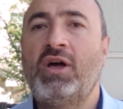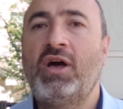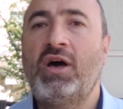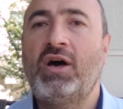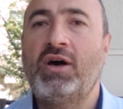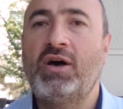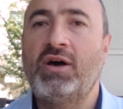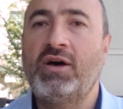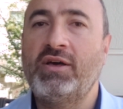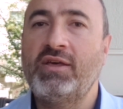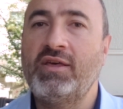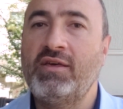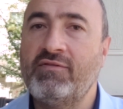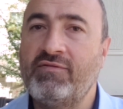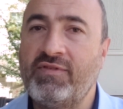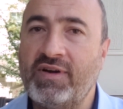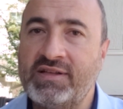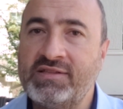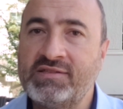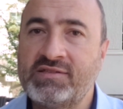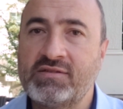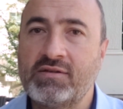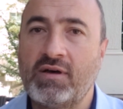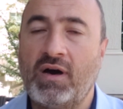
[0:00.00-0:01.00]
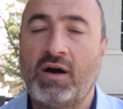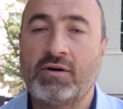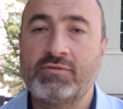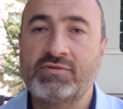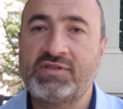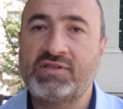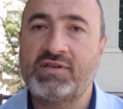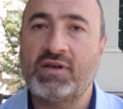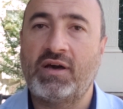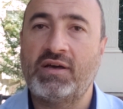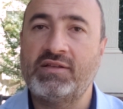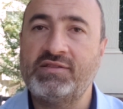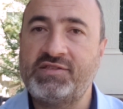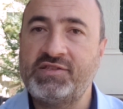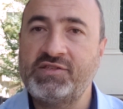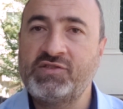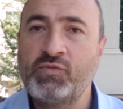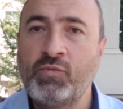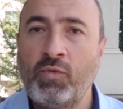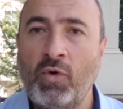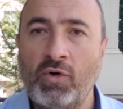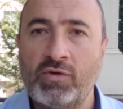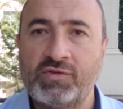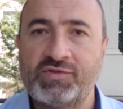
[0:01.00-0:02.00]
uh, events outside
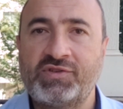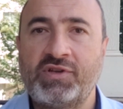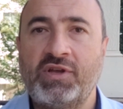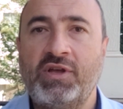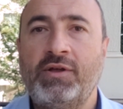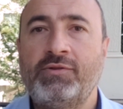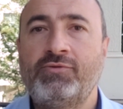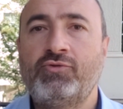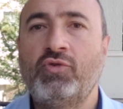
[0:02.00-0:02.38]
its walls.